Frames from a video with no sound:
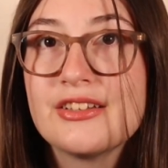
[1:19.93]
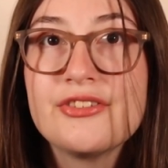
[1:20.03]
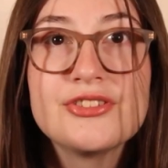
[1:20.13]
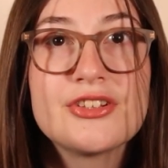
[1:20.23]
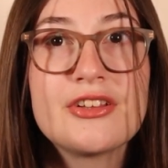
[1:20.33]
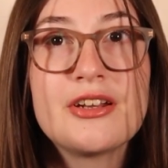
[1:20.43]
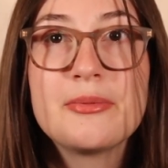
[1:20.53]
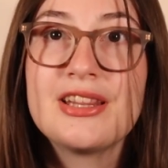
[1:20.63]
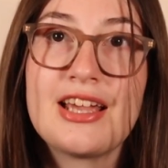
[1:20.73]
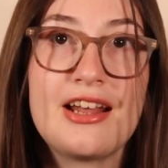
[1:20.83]
Those are going to
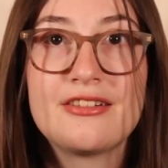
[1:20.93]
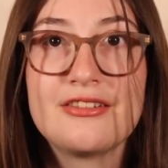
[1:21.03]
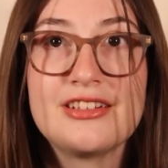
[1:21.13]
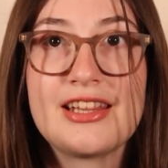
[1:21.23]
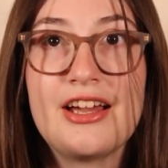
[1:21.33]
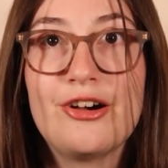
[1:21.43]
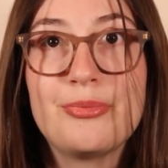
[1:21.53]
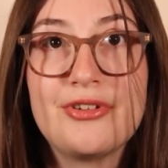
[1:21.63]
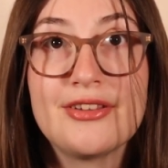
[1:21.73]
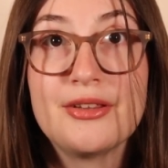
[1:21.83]
be the categories that
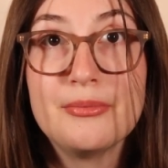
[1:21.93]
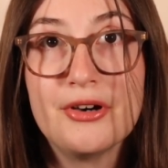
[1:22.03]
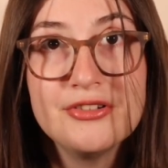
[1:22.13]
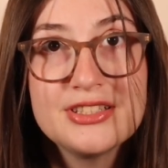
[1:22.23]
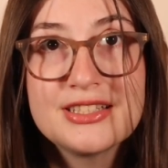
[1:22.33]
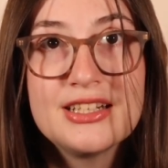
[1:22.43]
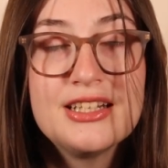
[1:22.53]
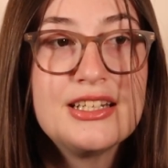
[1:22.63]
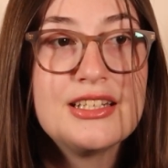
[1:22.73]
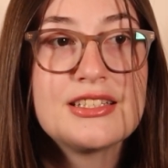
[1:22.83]
help you out the most,
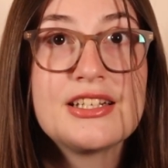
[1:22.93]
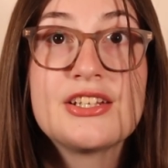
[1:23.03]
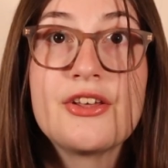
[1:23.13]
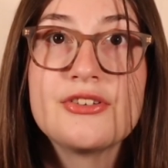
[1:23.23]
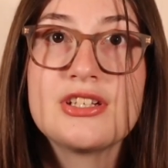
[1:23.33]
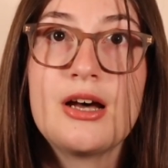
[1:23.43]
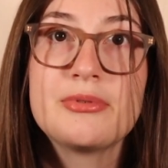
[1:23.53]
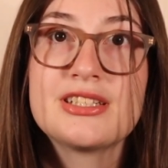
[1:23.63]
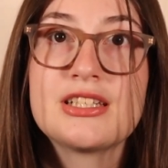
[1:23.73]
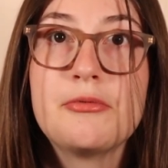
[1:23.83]
since those
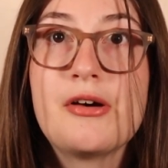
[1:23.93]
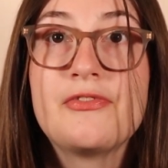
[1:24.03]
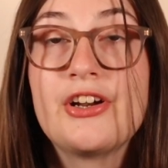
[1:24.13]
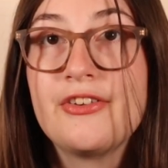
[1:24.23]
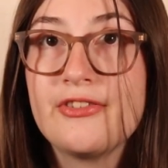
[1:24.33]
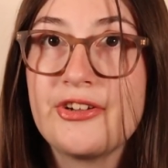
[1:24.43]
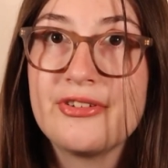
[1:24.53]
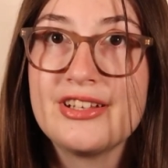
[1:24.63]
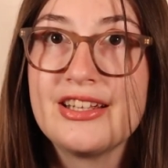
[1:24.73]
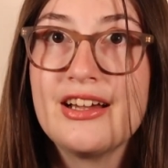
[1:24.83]
topics come up very
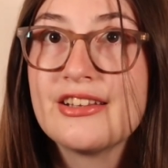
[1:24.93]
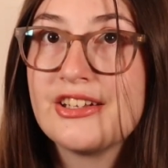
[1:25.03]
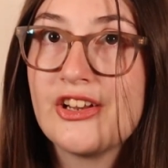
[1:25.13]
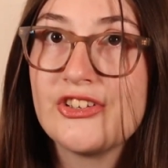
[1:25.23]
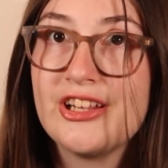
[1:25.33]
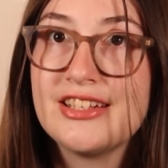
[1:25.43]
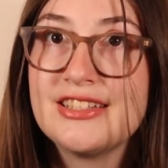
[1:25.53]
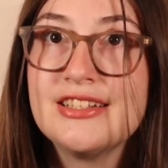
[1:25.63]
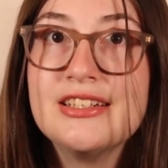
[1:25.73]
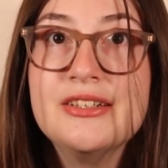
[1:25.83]
frequently on the digital
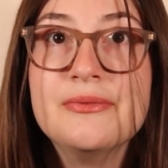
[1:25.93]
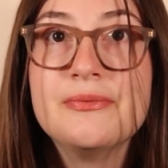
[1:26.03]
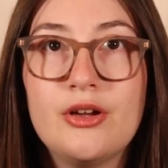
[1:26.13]
SAT.